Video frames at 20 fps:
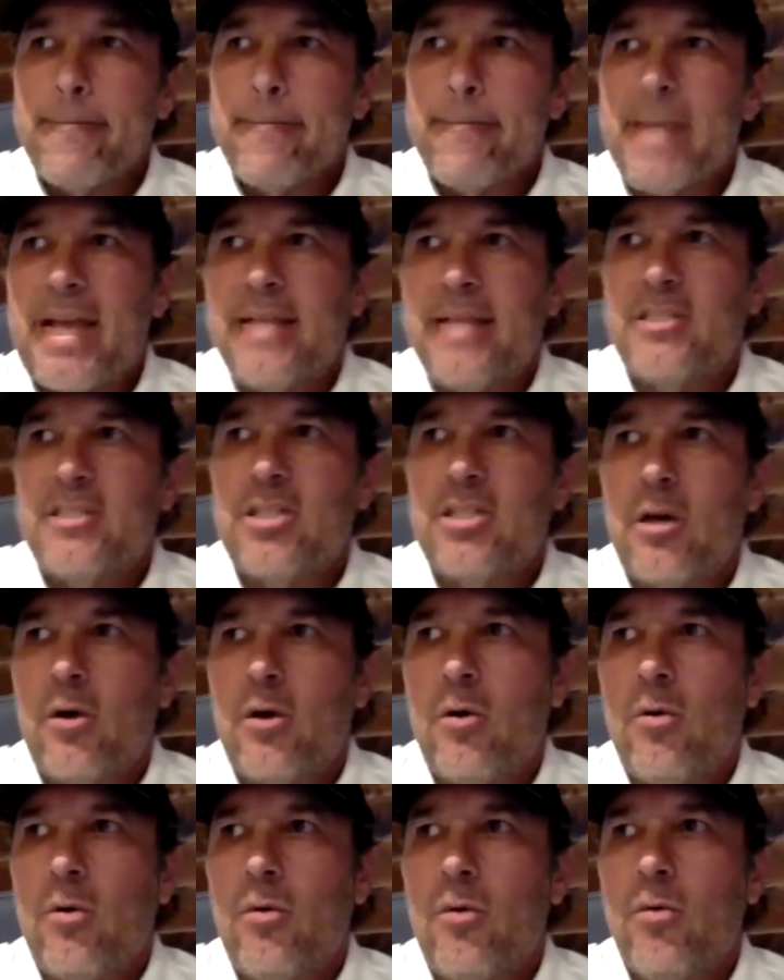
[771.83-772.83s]
And
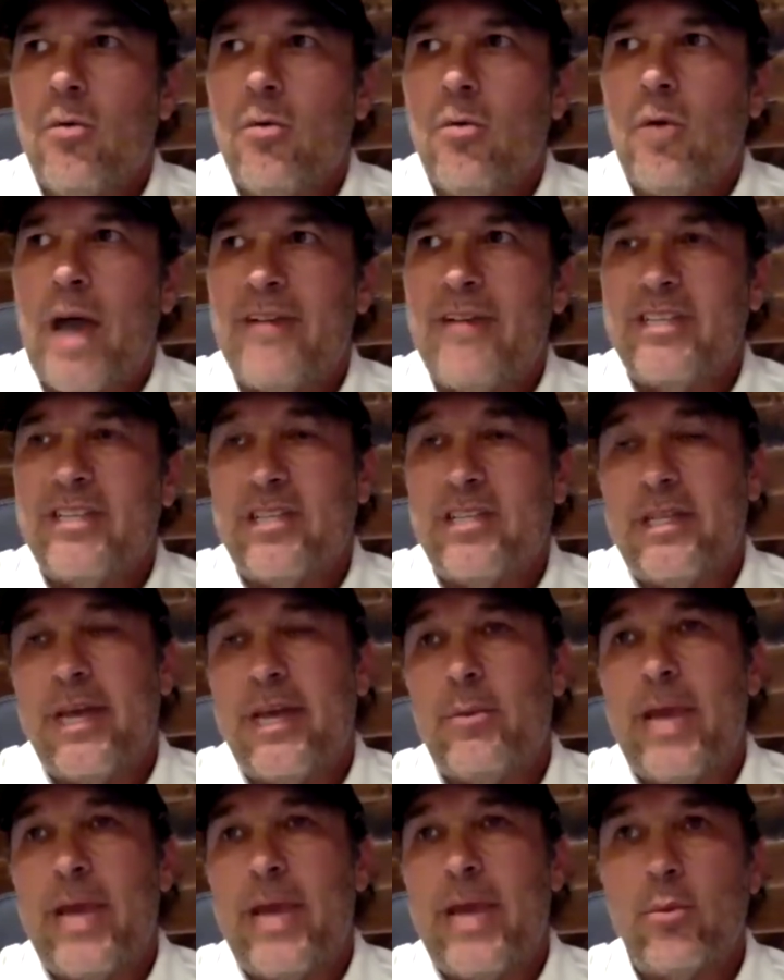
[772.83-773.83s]
so obviously
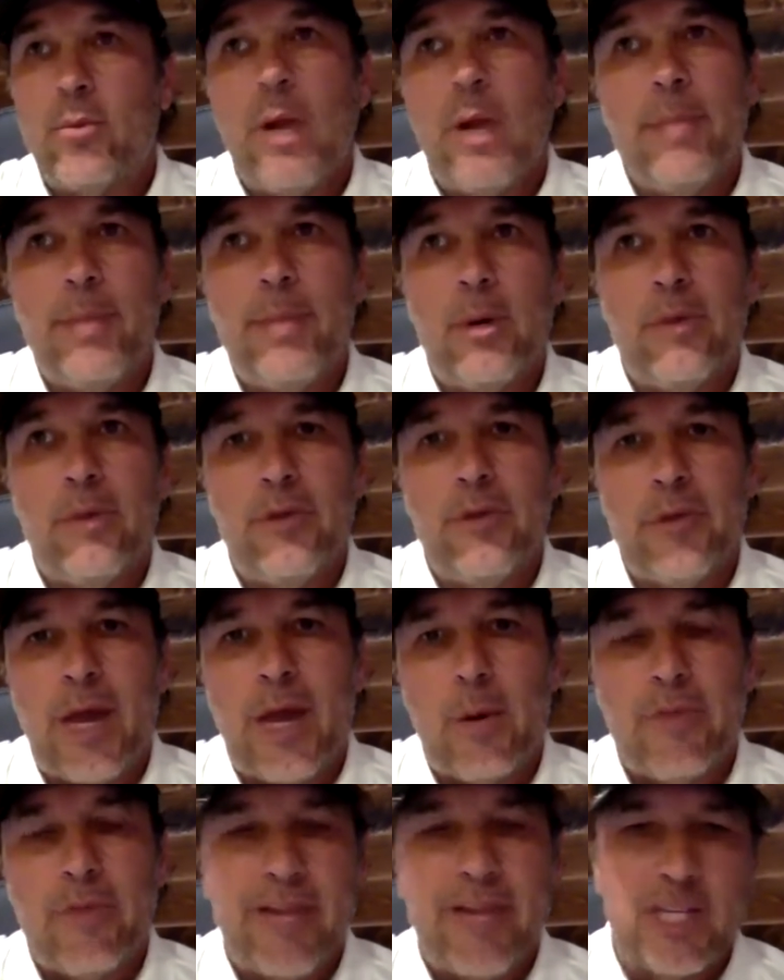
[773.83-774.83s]
then we had one peer review.
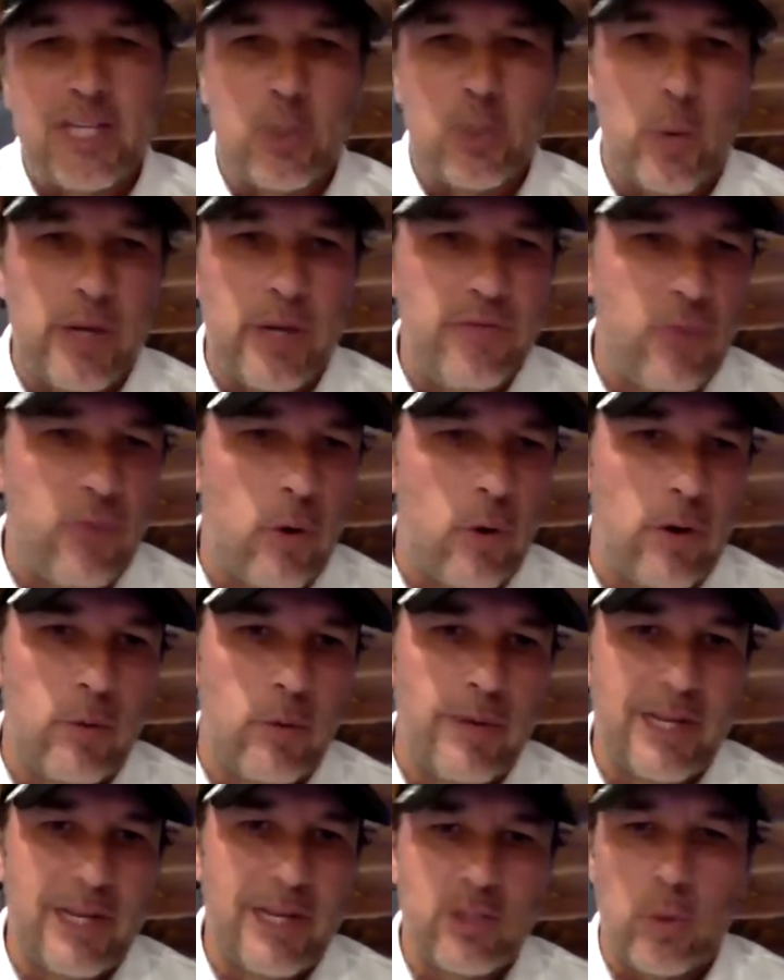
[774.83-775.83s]
Now we've got 24.
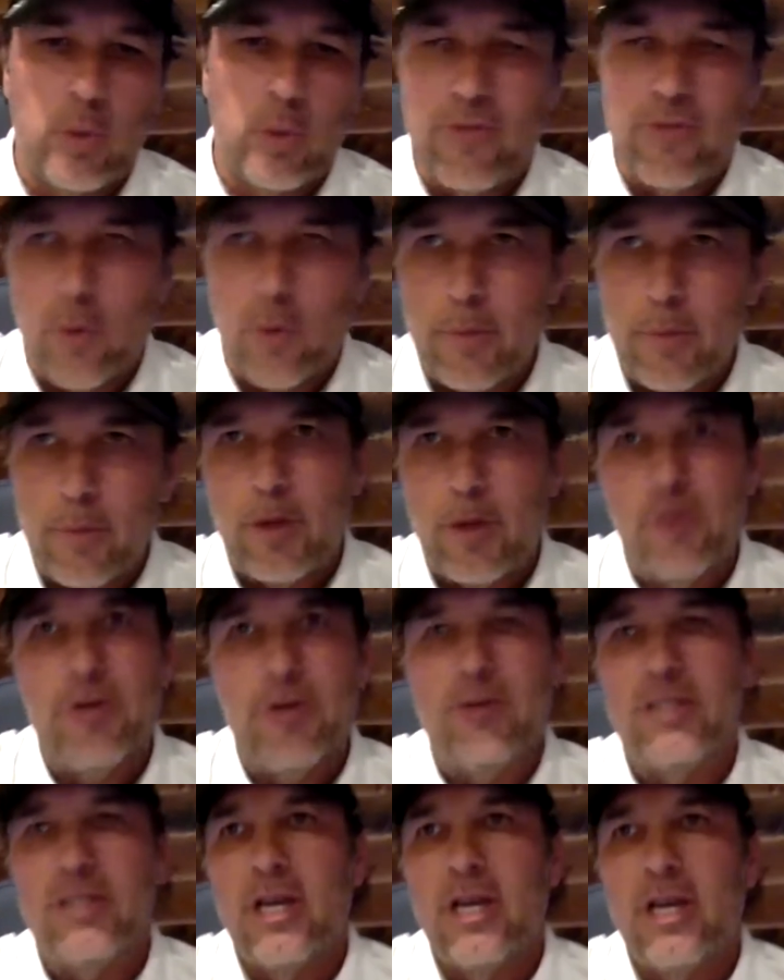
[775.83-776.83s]
We've got 24 peer
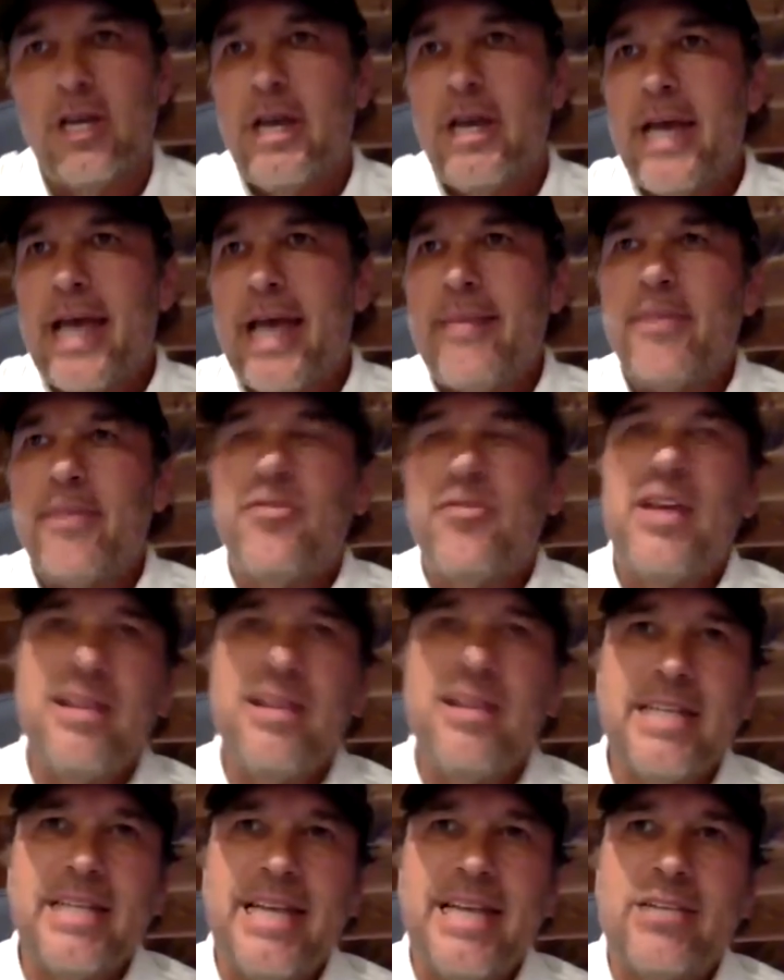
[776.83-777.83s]
reviews. And the thing
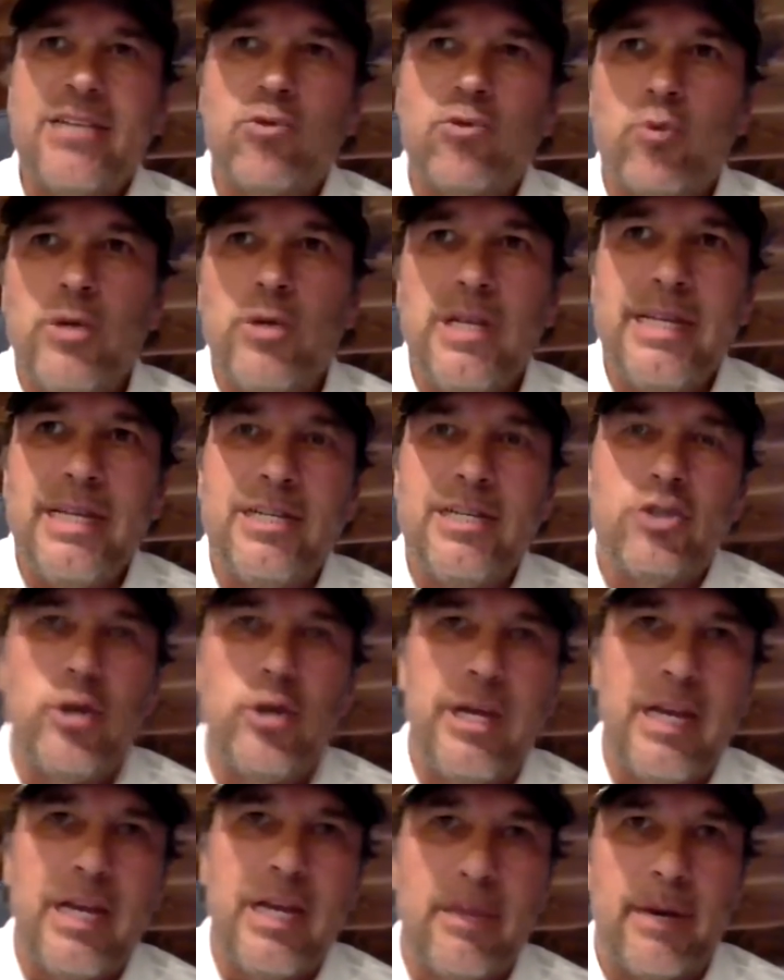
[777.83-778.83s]
that is really
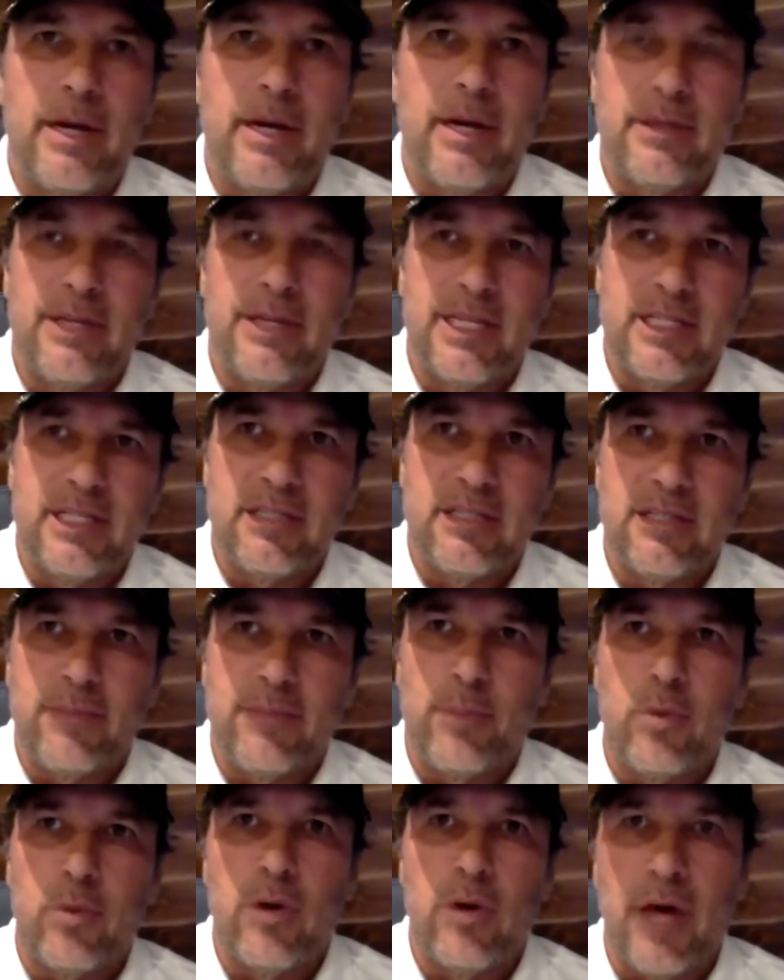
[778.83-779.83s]
intriguing about this
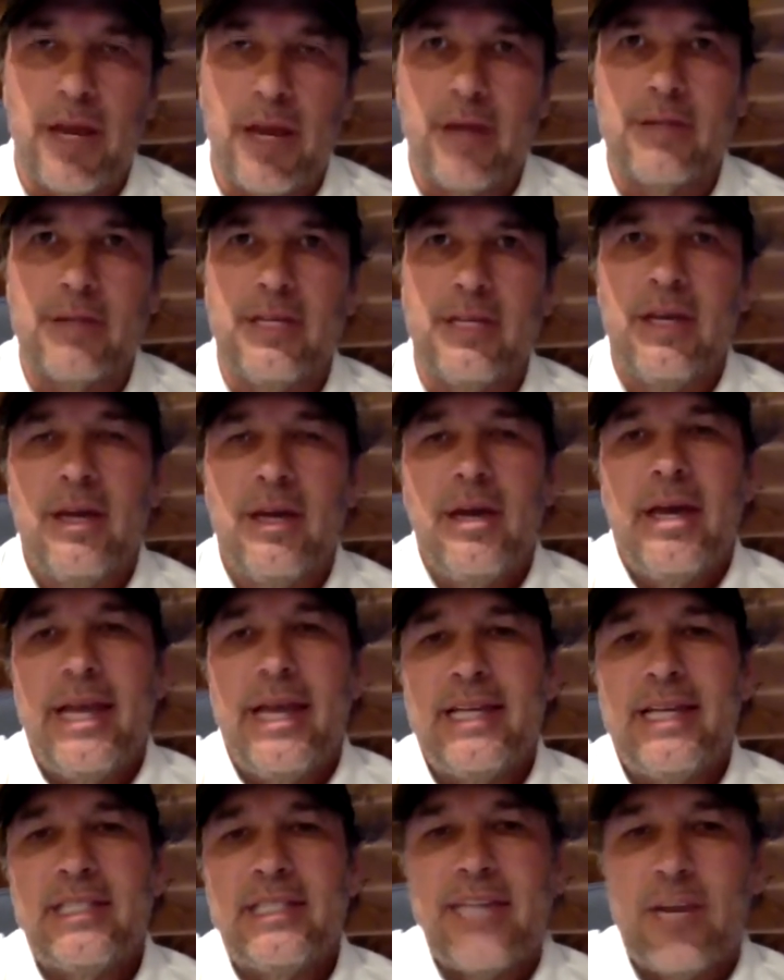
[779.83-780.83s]
product is
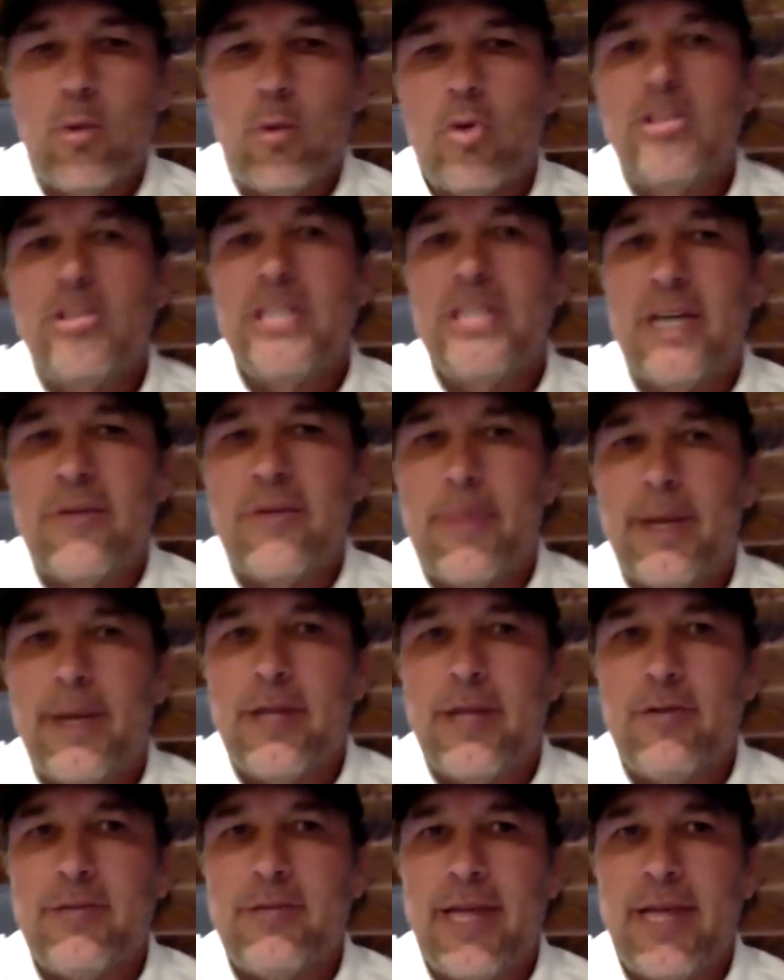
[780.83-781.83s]
that it works in everybody who
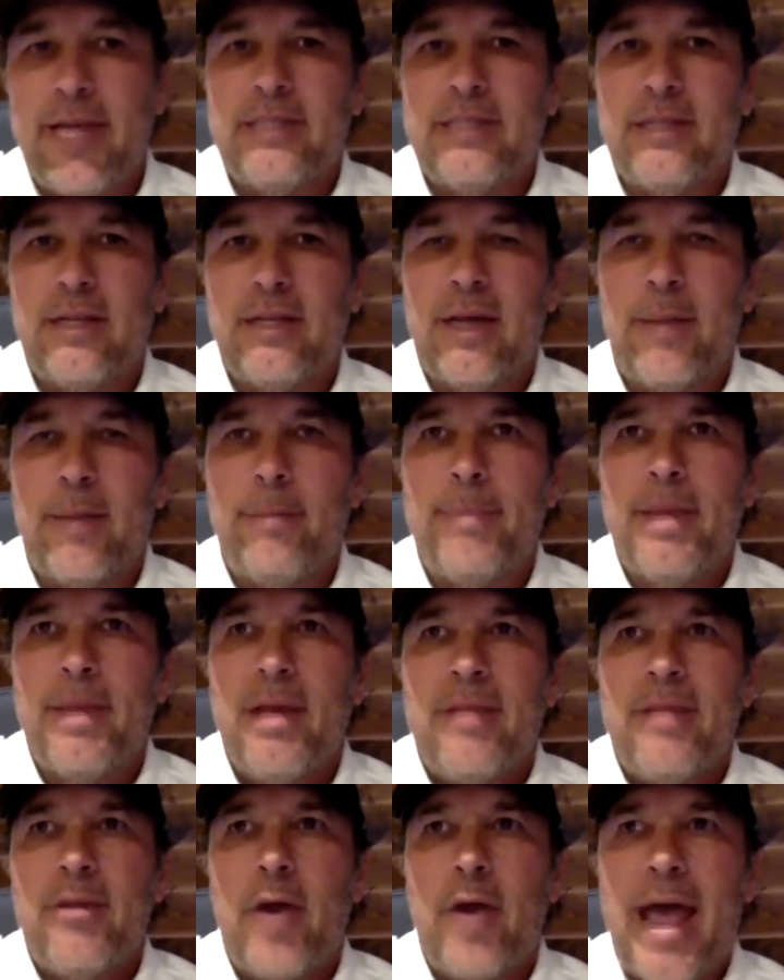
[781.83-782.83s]
takes it. There
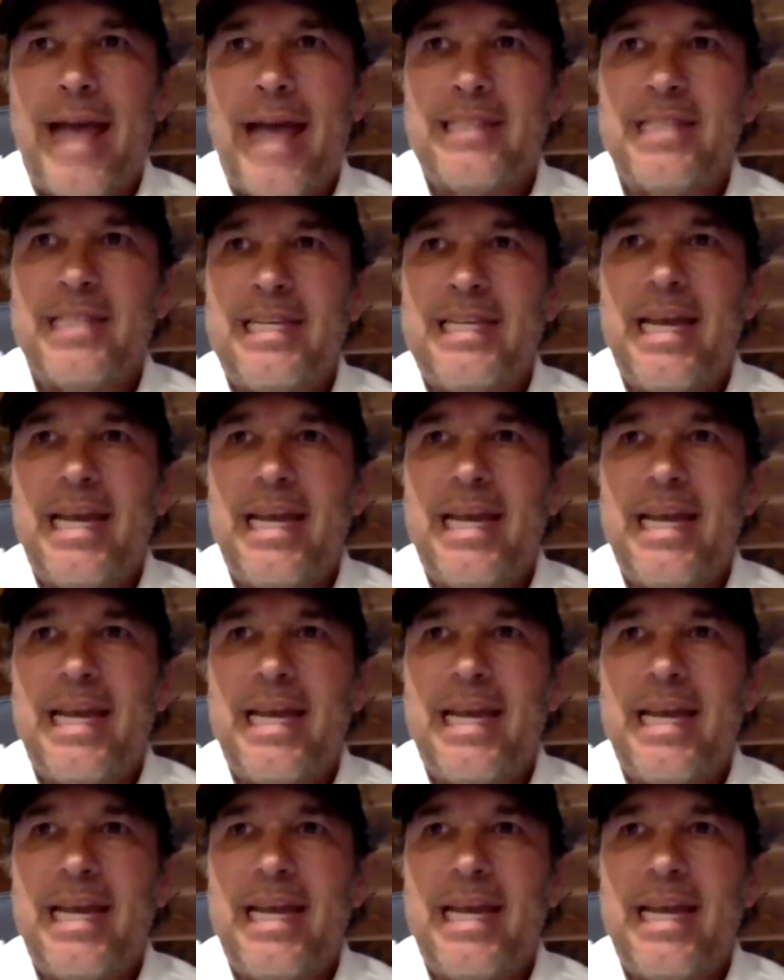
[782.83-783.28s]
hasn't yet been